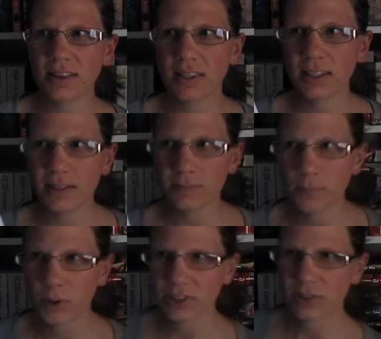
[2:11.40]
the
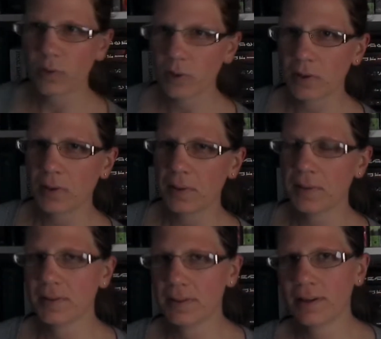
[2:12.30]
more historical
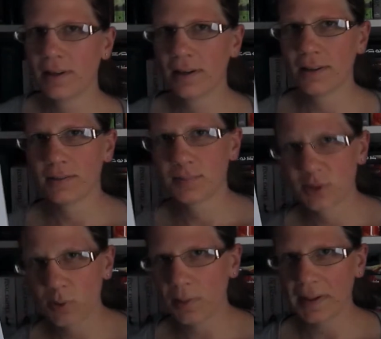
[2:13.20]

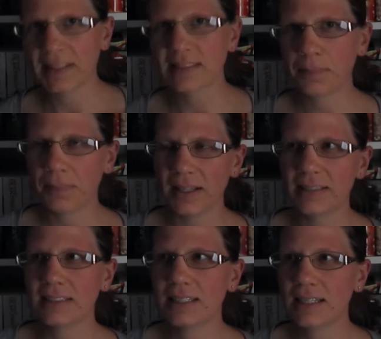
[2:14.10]
stories,
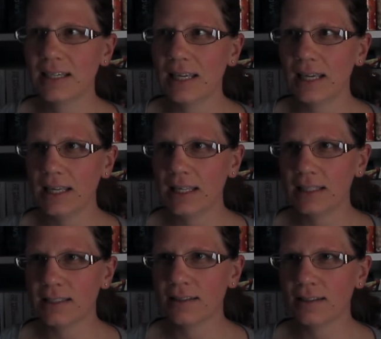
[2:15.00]
but
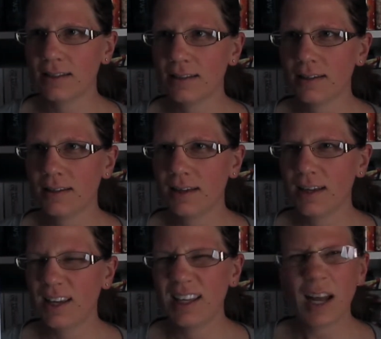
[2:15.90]
in
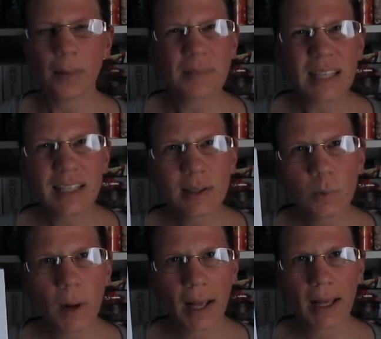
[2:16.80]
an
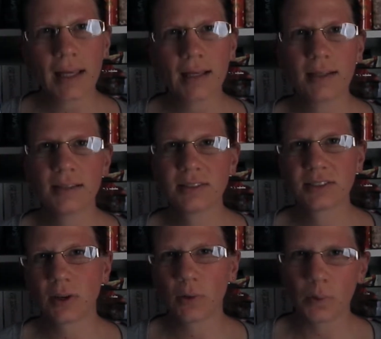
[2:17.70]
updated way,
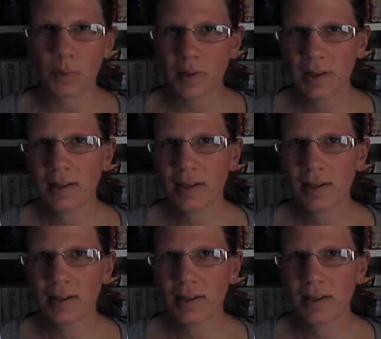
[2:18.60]
so